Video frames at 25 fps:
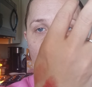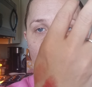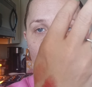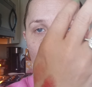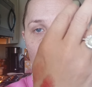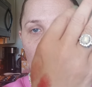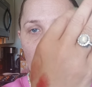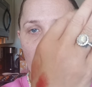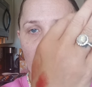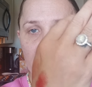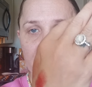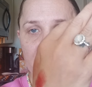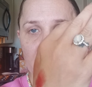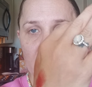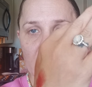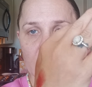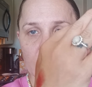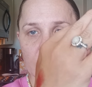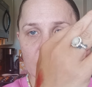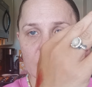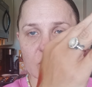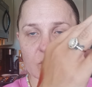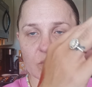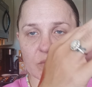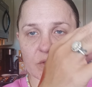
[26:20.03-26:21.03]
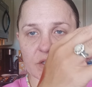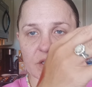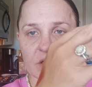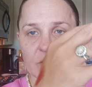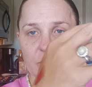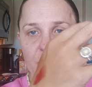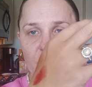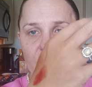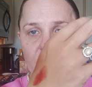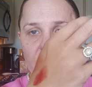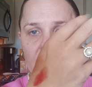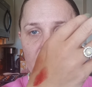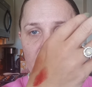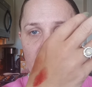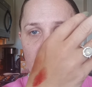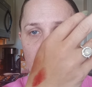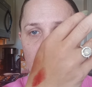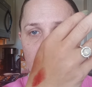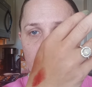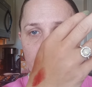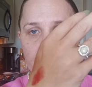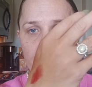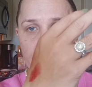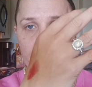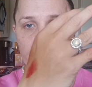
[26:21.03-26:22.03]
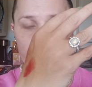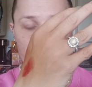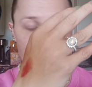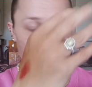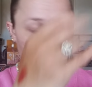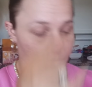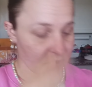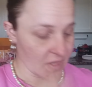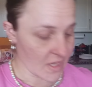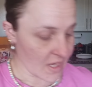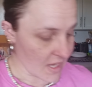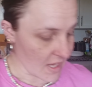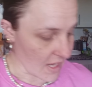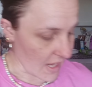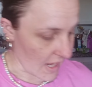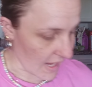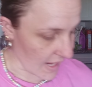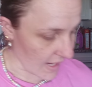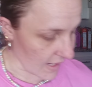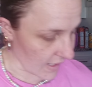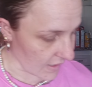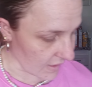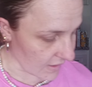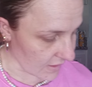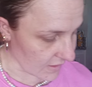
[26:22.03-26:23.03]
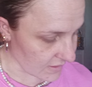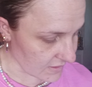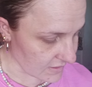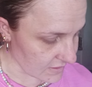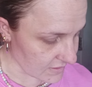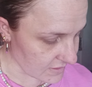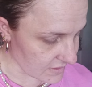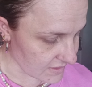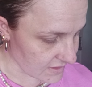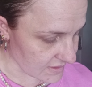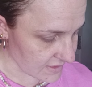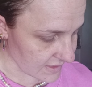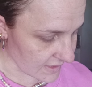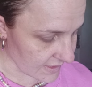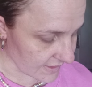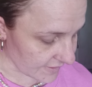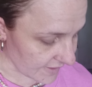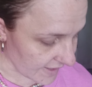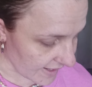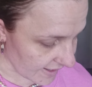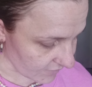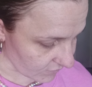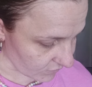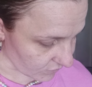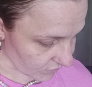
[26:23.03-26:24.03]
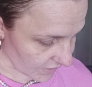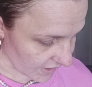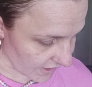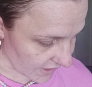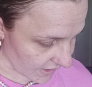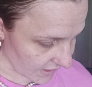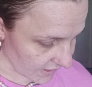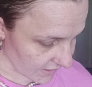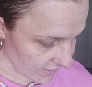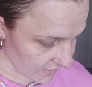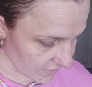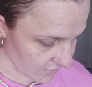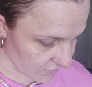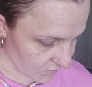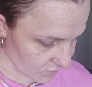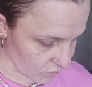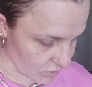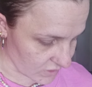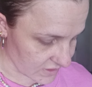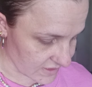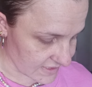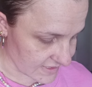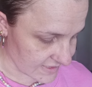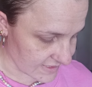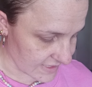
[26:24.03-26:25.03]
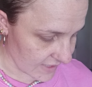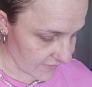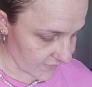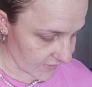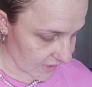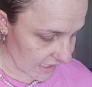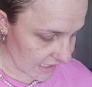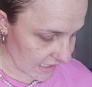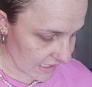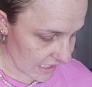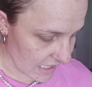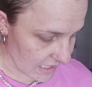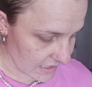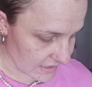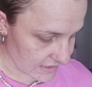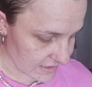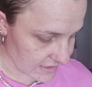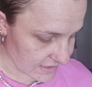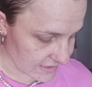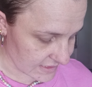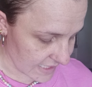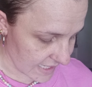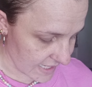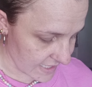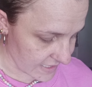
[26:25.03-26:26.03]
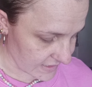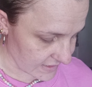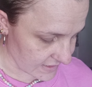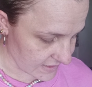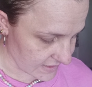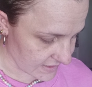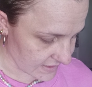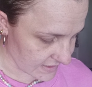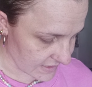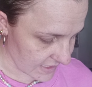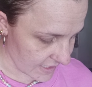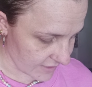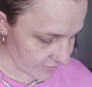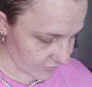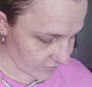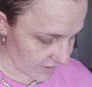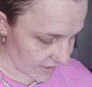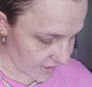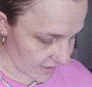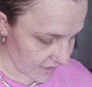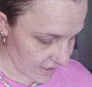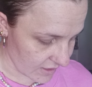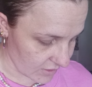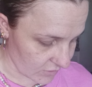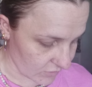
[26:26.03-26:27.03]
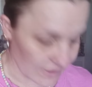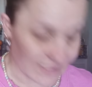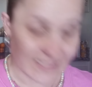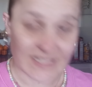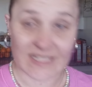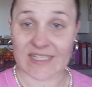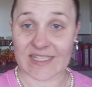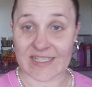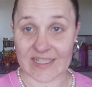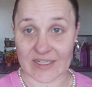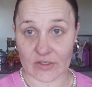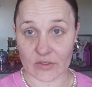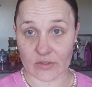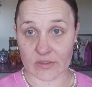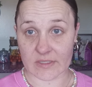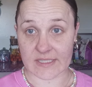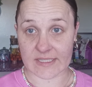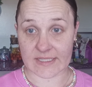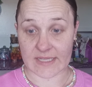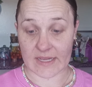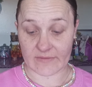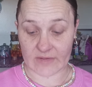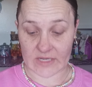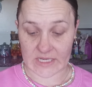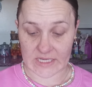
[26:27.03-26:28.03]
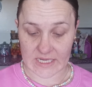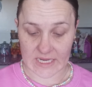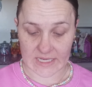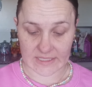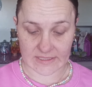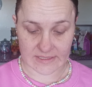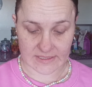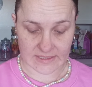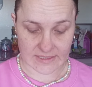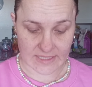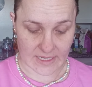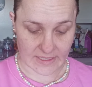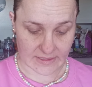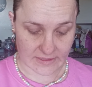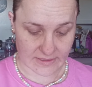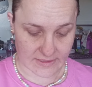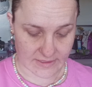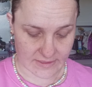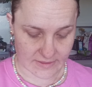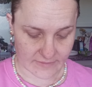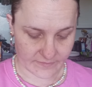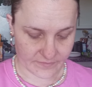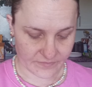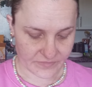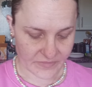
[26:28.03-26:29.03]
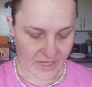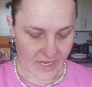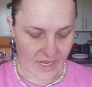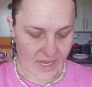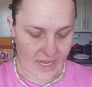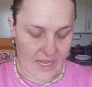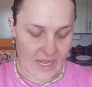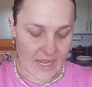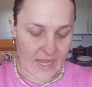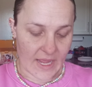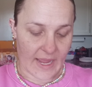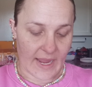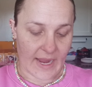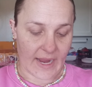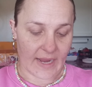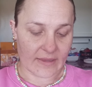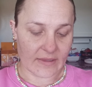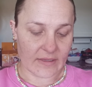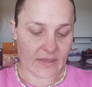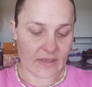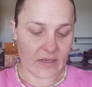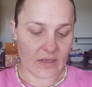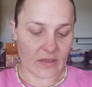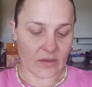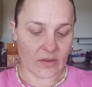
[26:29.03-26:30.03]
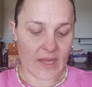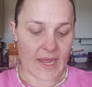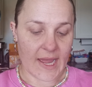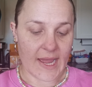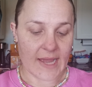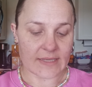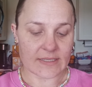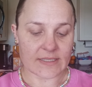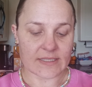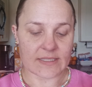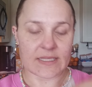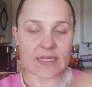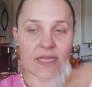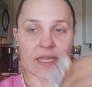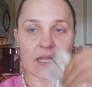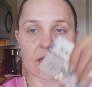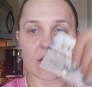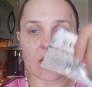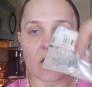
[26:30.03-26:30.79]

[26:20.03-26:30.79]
But I thought it was really pretty. And that ring was 79 cents, and right now it's still 79 cents. And then the last thing